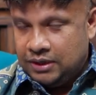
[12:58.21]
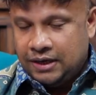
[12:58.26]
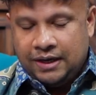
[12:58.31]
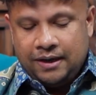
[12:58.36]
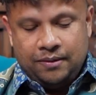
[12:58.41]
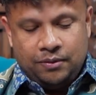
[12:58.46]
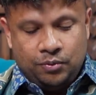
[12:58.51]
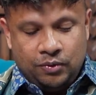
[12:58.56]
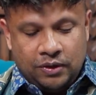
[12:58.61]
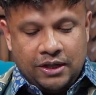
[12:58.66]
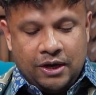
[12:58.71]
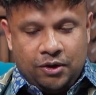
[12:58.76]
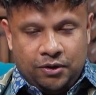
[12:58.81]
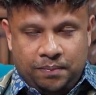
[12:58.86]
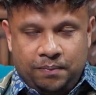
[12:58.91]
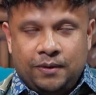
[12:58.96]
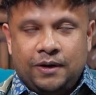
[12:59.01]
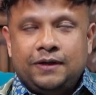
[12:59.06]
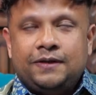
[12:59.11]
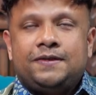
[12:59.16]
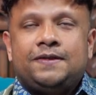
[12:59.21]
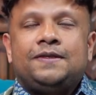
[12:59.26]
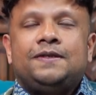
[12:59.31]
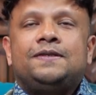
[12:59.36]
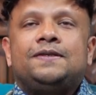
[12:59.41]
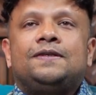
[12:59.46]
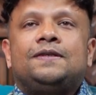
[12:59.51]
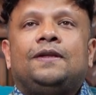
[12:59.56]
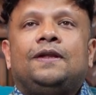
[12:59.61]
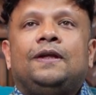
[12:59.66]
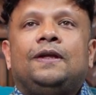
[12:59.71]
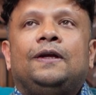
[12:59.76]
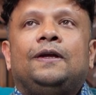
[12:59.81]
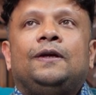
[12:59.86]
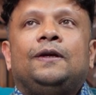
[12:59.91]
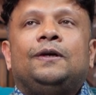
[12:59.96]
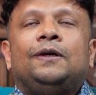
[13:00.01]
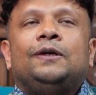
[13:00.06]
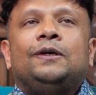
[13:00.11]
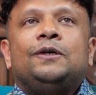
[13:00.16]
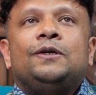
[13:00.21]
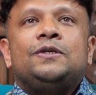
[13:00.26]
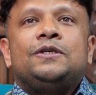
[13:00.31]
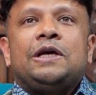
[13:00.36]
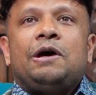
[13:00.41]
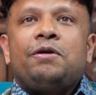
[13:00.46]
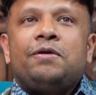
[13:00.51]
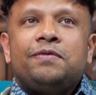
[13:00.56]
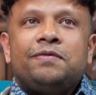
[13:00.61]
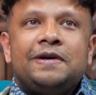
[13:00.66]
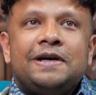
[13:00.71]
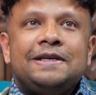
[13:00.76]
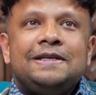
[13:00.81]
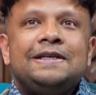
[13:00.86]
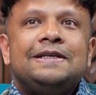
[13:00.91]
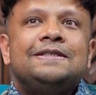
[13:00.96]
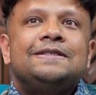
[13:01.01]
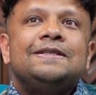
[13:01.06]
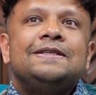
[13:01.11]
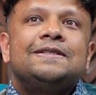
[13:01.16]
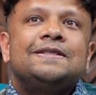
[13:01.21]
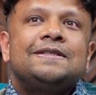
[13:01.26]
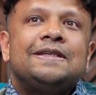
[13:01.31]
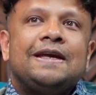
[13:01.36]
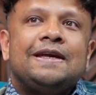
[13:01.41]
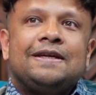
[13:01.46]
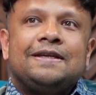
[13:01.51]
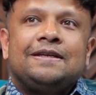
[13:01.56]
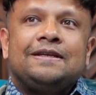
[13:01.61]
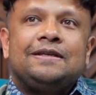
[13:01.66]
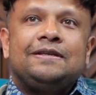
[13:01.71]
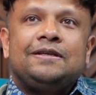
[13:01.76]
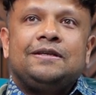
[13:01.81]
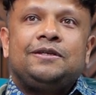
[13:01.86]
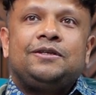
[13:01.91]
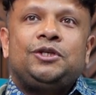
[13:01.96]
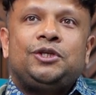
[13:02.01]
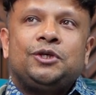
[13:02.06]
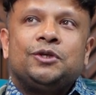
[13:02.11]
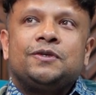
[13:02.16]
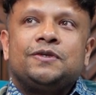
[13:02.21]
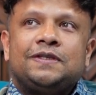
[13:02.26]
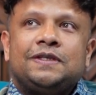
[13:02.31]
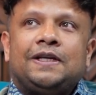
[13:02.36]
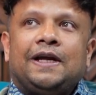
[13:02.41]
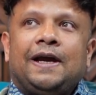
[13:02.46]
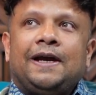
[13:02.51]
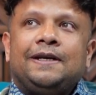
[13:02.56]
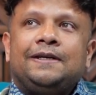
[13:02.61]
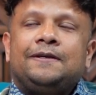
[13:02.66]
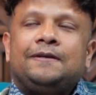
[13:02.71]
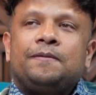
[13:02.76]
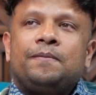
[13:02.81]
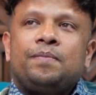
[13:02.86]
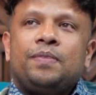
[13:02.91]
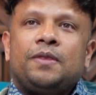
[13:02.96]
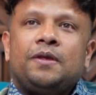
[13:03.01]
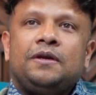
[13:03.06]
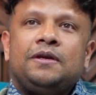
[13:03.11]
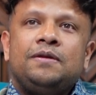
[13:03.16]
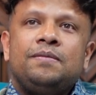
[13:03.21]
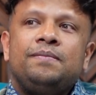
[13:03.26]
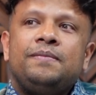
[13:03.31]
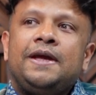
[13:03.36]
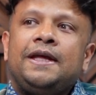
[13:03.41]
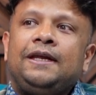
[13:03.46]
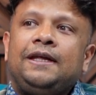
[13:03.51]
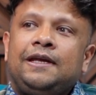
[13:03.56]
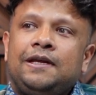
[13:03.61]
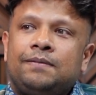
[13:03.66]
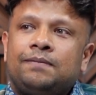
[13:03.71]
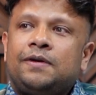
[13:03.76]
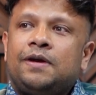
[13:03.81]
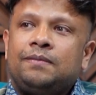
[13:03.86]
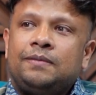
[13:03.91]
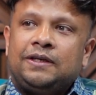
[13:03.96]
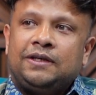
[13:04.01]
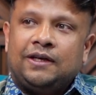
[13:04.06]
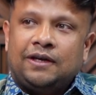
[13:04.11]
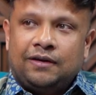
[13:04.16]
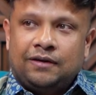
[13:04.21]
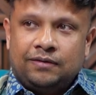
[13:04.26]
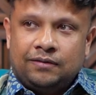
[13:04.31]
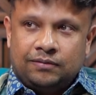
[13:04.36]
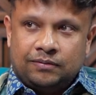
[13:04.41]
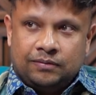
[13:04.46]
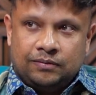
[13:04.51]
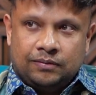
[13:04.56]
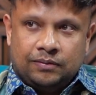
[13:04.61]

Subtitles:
Yeah, without policies. So our findings it shows that in many environmental